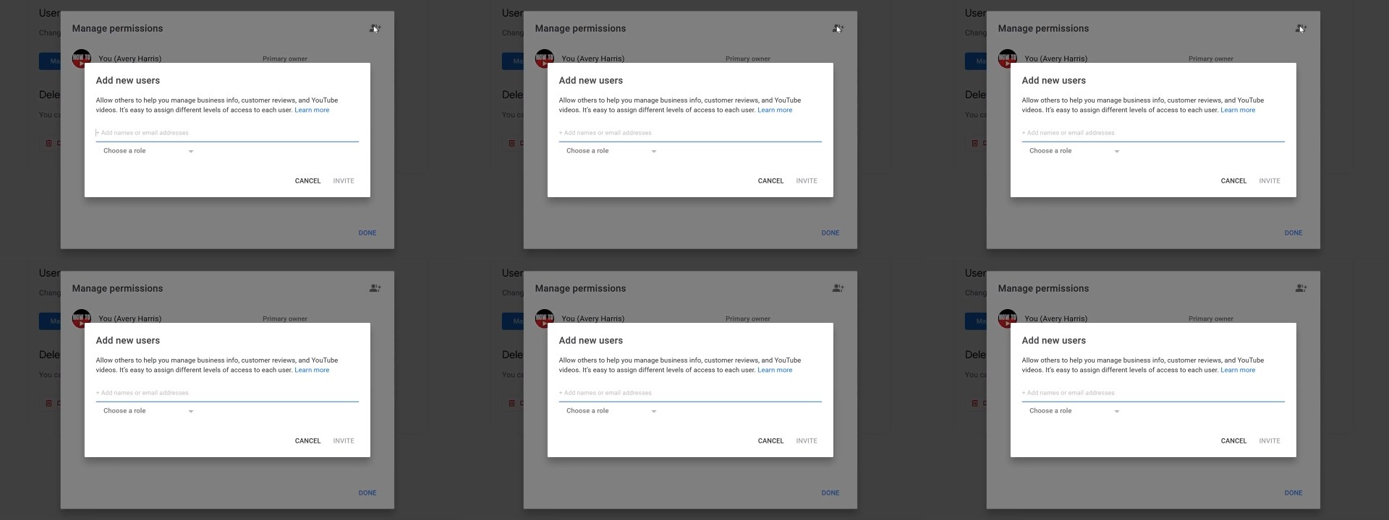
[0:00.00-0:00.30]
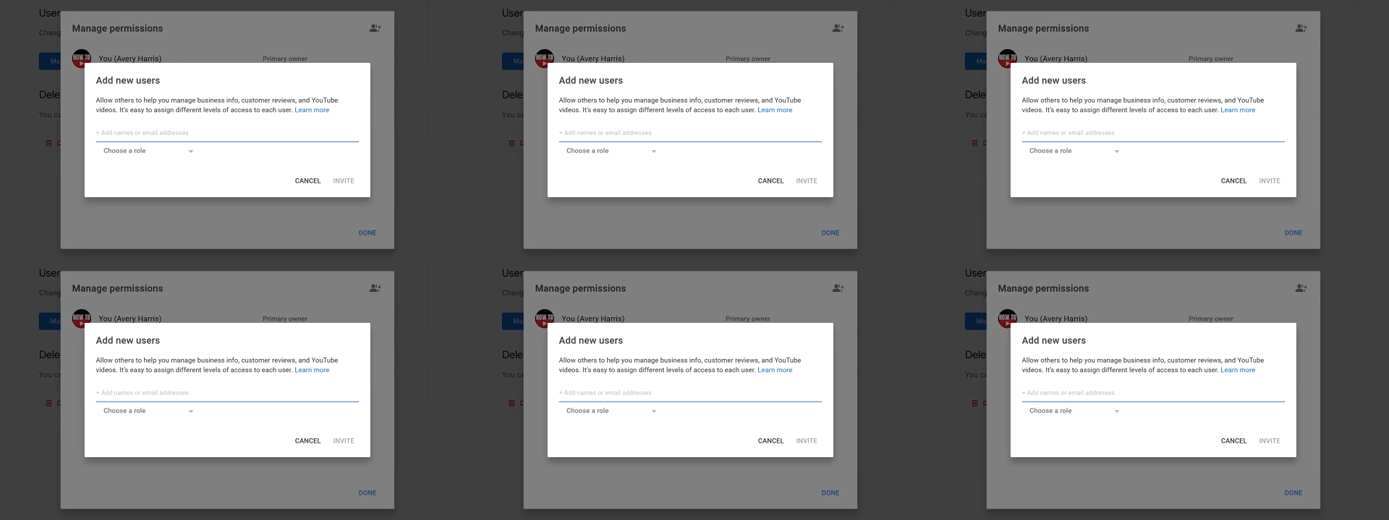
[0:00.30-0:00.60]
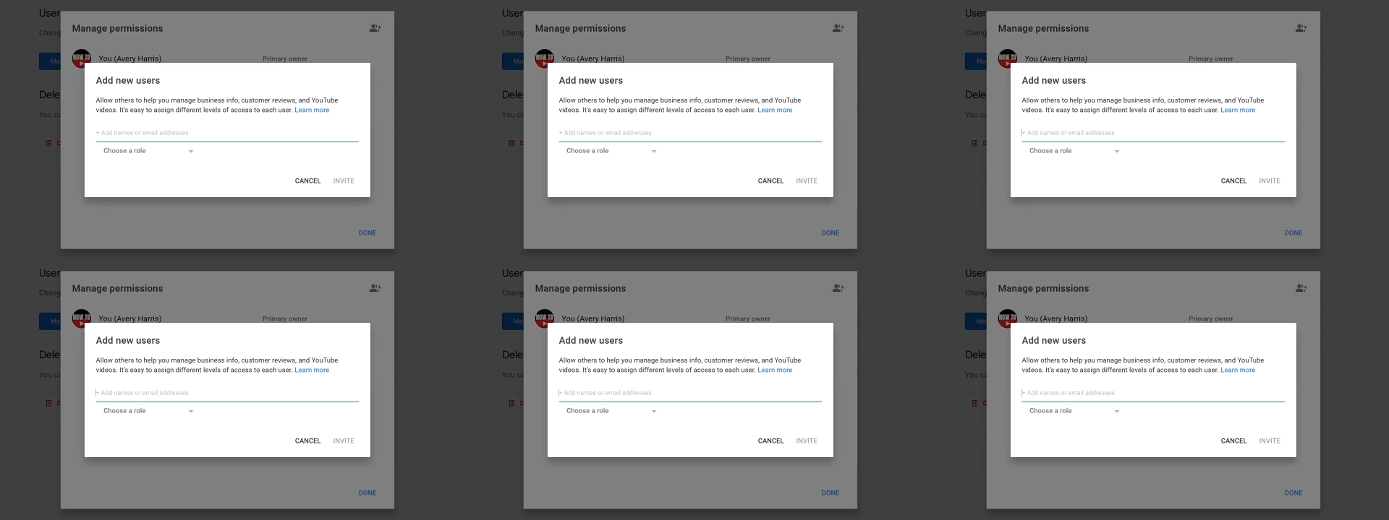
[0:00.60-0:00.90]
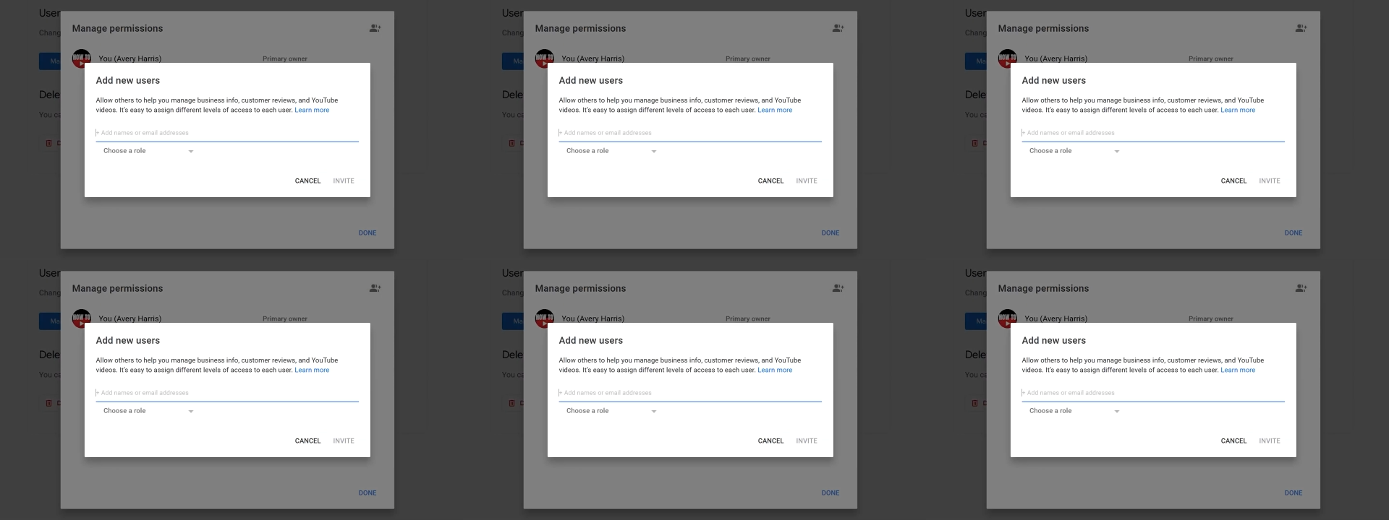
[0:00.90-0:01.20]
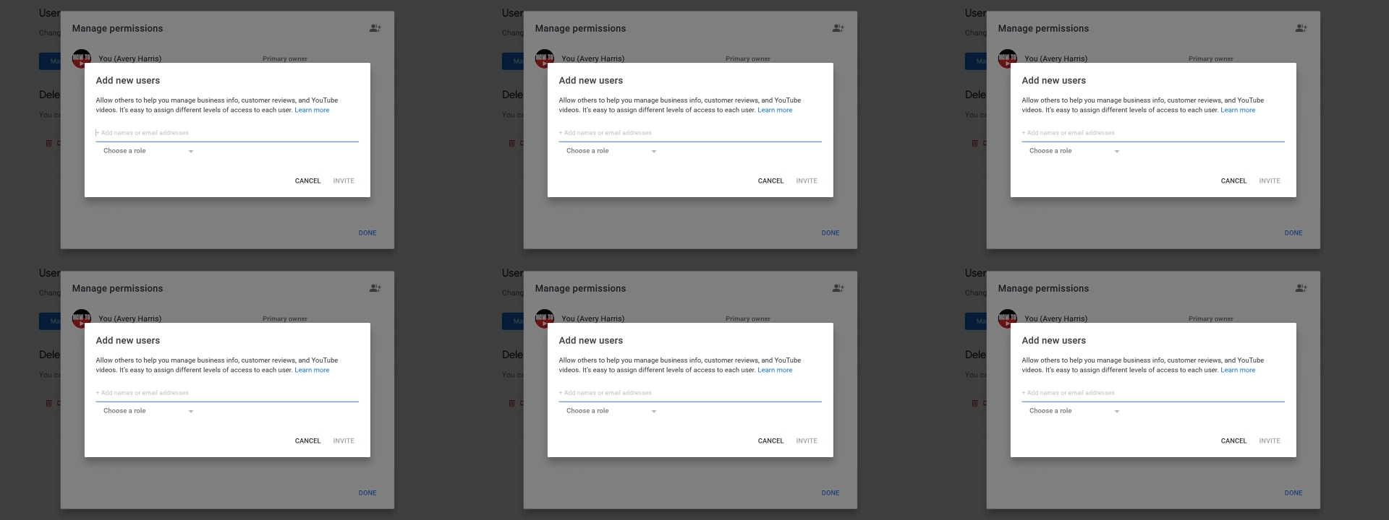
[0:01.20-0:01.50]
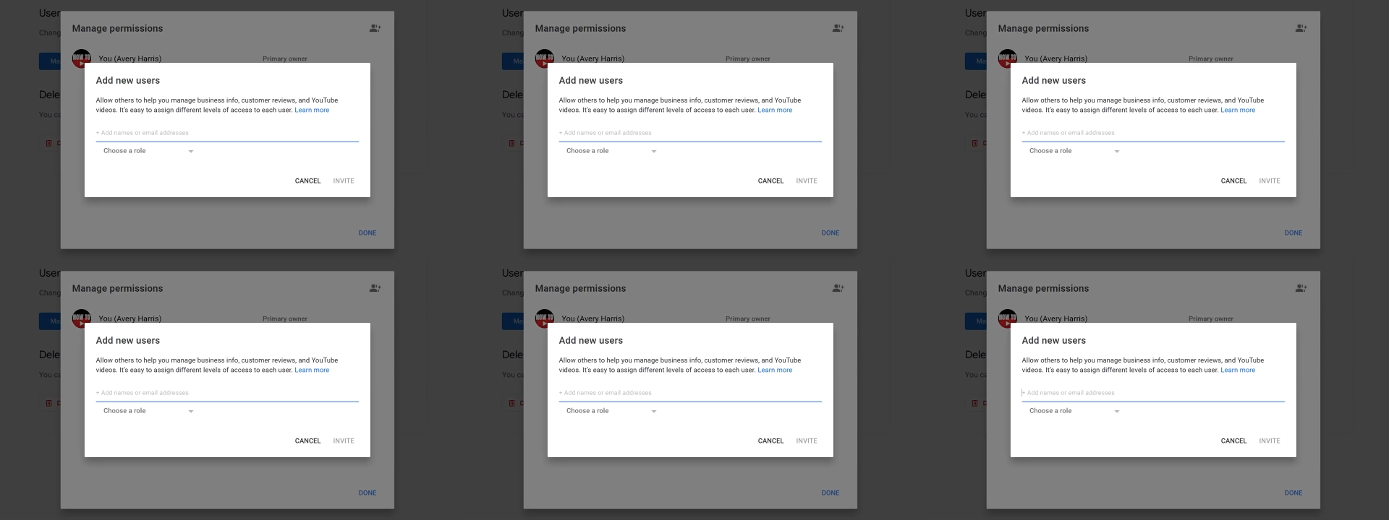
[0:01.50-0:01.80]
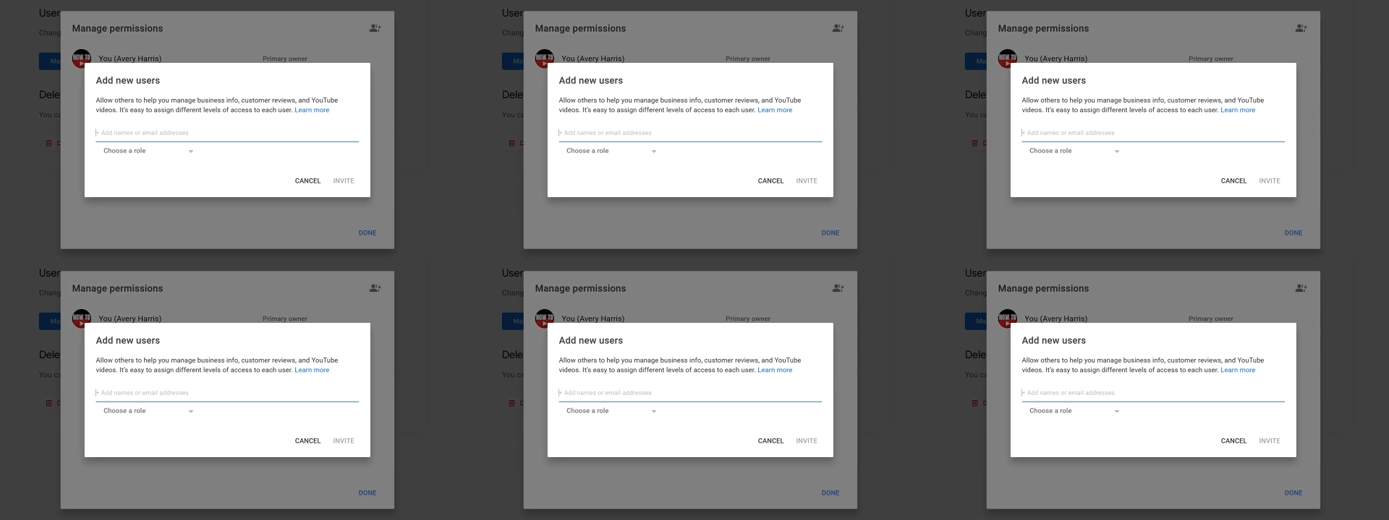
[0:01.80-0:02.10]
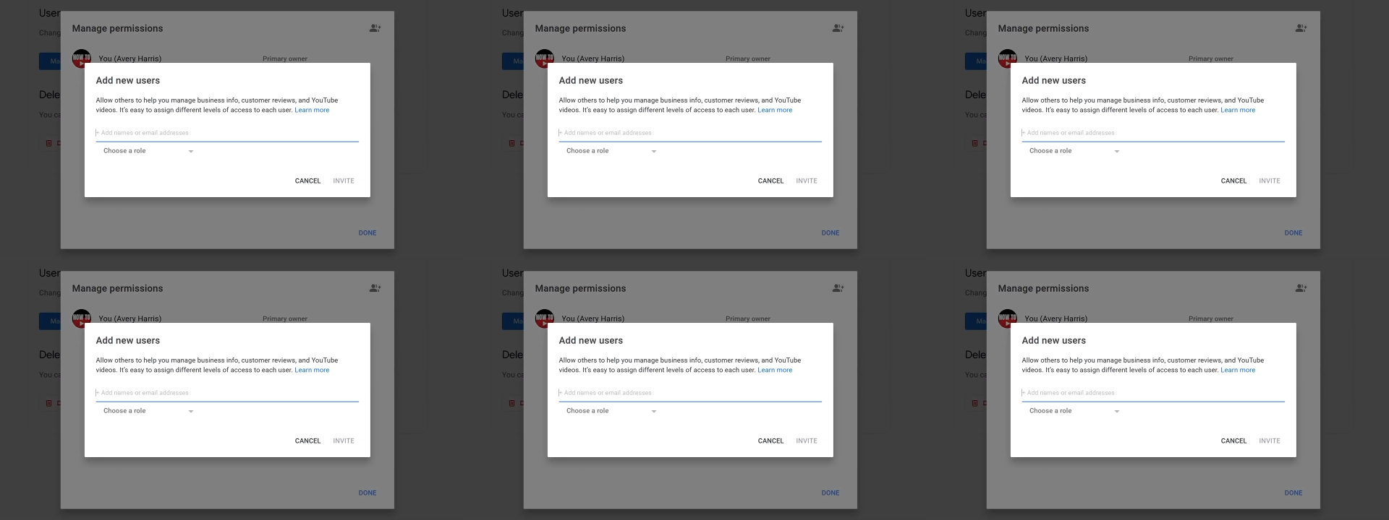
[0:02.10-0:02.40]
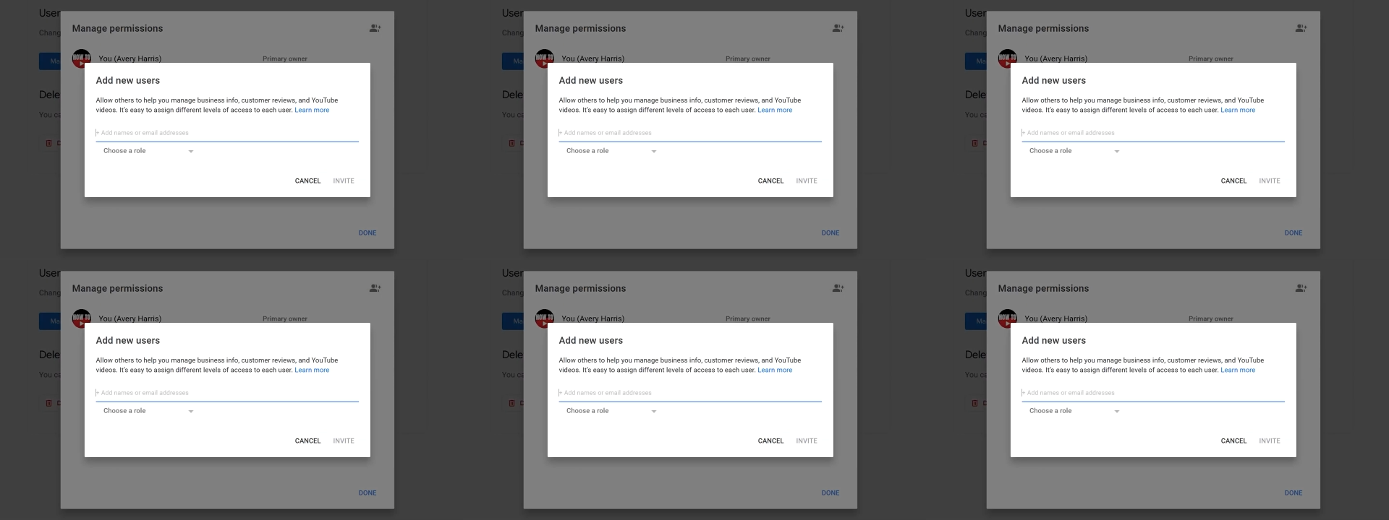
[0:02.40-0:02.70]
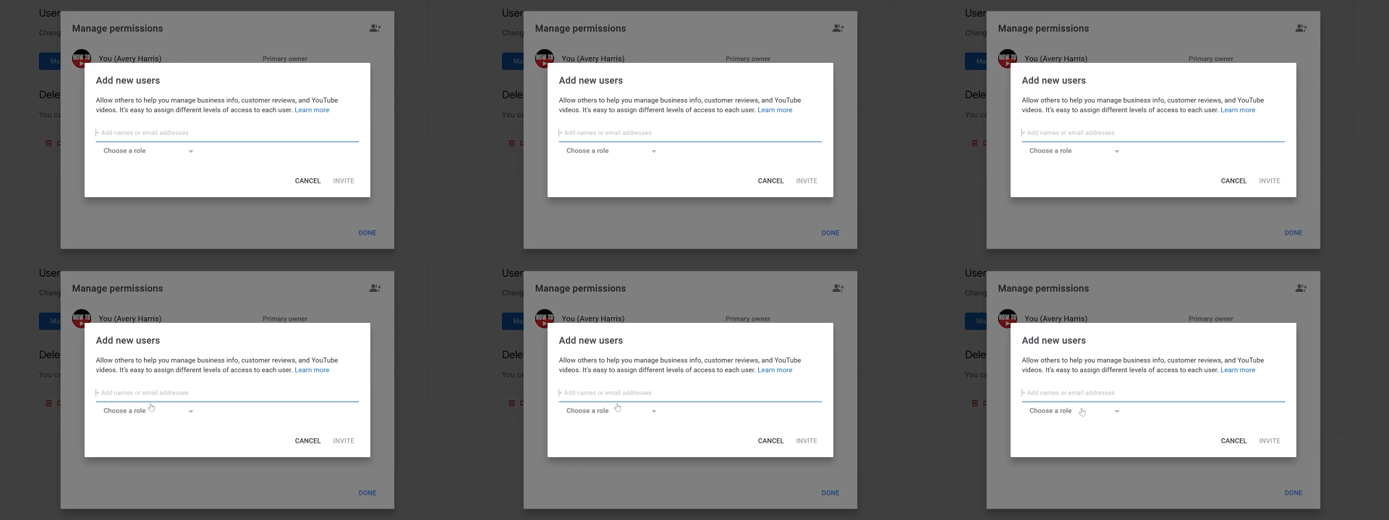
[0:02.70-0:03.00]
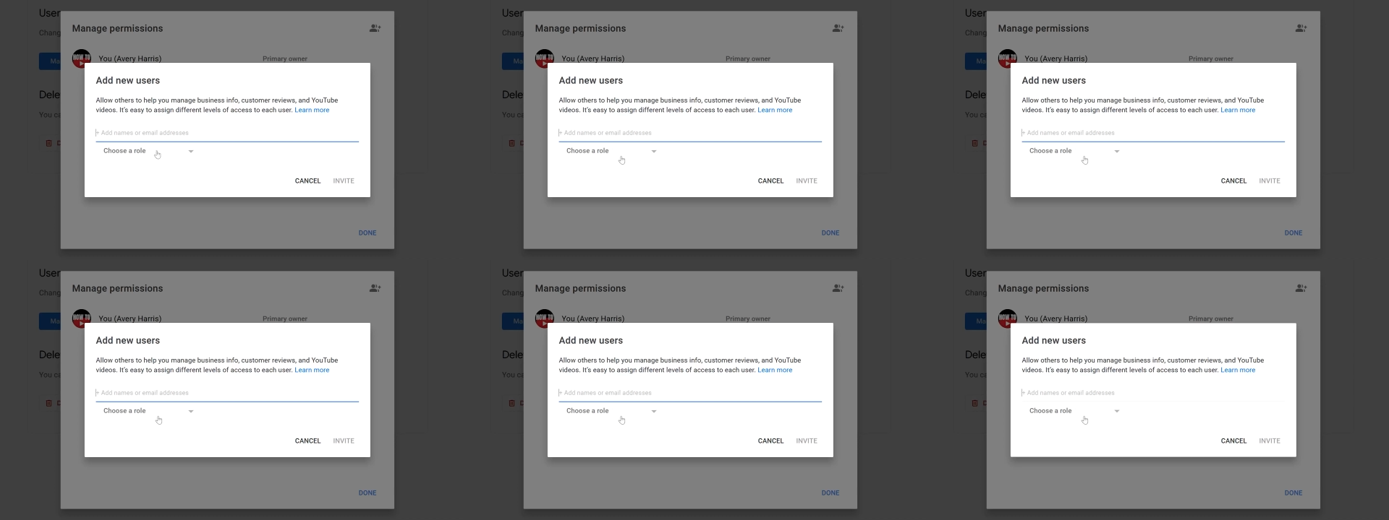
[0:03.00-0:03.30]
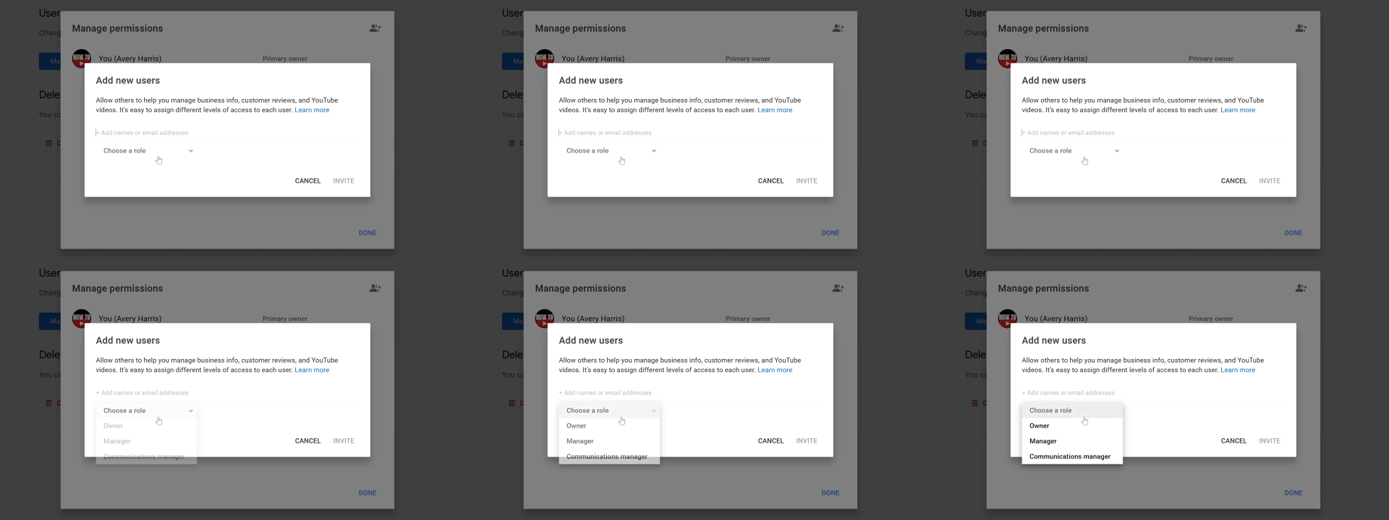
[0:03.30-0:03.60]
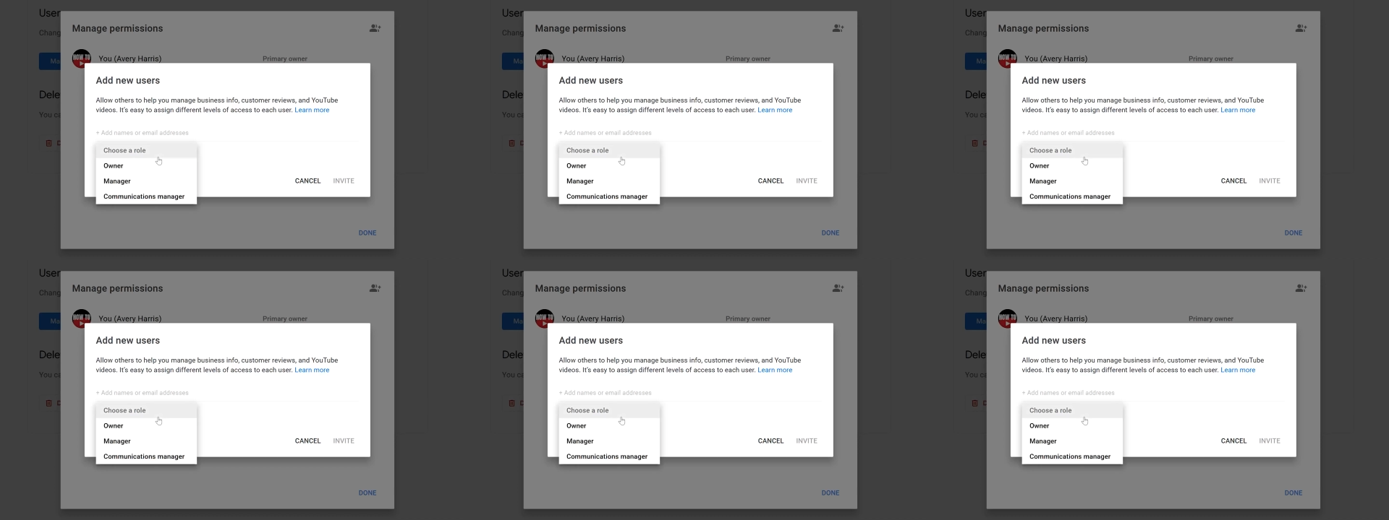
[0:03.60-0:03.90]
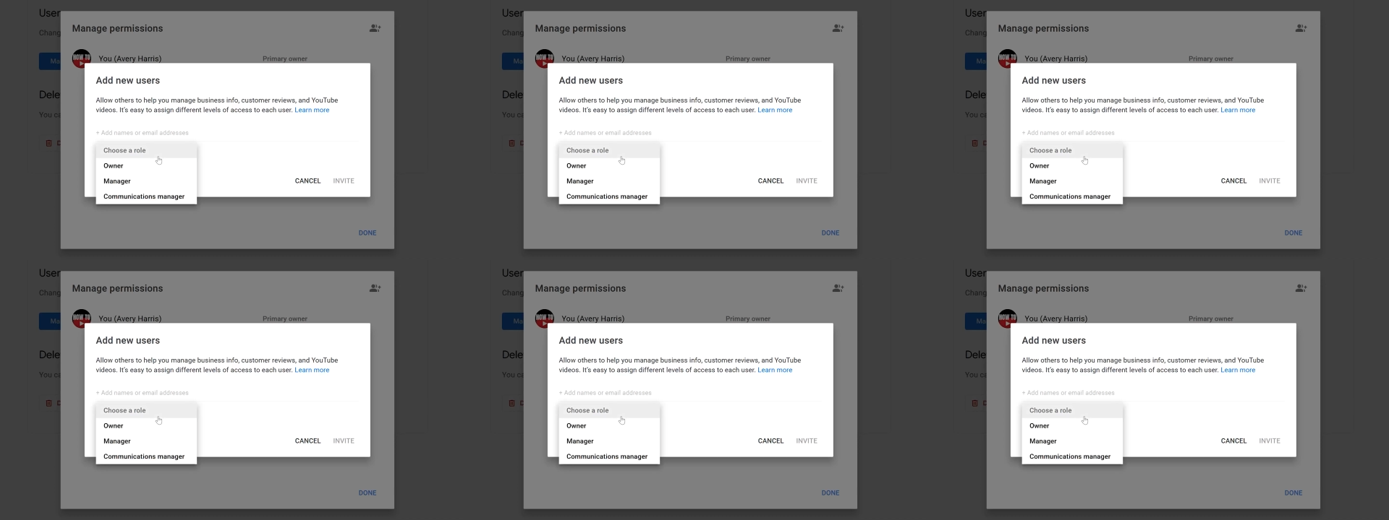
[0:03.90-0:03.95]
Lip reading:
(no speaker visible)